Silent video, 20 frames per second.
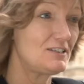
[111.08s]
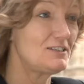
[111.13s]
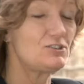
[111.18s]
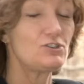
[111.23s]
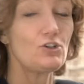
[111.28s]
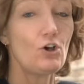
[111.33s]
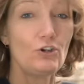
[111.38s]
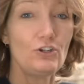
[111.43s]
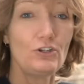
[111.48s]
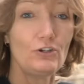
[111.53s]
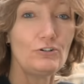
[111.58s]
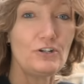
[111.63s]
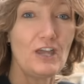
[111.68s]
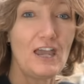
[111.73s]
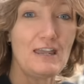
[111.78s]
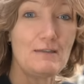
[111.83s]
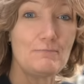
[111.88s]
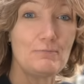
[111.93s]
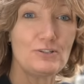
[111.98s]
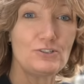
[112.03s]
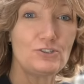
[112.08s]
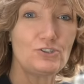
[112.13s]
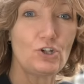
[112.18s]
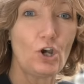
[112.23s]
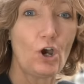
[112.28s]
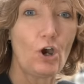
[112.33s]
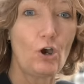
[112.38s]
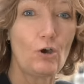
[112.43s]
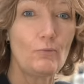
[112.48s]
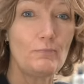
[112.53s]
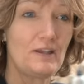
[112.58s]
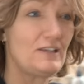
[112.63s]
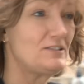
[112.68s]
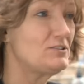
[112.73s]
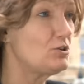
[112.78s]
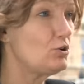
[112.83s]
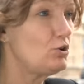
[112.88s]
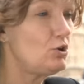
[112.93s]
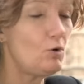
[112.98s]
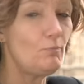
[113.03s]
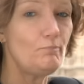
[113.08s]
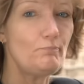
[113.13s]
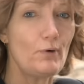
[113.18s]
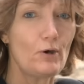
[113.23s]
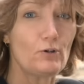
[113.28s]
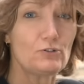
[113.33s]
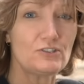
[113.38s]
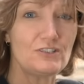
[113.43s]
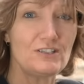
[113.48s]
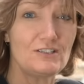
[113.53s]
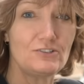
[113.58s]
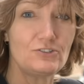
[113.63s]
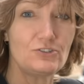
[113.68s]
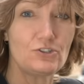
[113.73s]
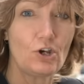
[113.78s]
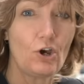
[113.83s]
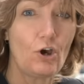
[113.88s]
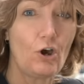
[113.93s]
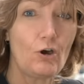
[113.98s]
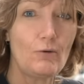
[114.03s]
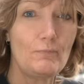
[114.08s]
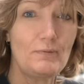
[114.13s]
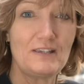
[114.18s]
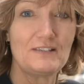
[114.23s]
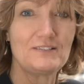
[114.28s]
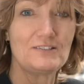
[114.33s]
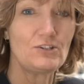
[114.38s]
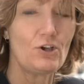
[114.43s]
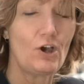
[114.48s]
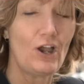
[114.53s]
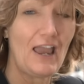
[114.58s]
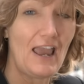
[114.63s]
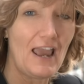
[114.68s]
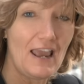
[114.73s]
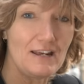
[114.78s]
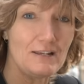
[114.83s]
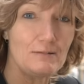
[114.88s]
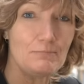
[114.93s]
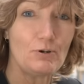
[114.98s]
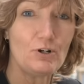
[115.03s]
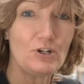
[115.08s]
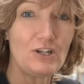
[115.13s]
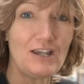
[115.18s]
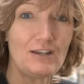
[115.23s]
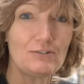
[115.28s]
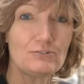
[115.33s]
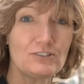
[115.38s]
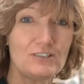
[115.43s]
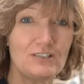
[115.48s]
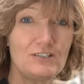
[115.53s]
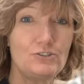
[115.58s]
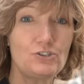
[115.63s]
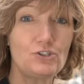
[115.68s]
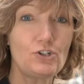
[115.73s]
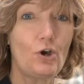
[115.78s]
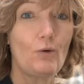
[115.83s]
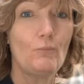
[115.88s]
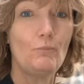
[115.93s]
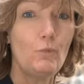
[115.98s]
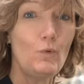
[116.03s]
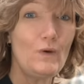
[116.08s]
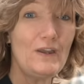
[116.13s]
It's not your neighbour's job, it's not your boss's job, it's not anybody else's job.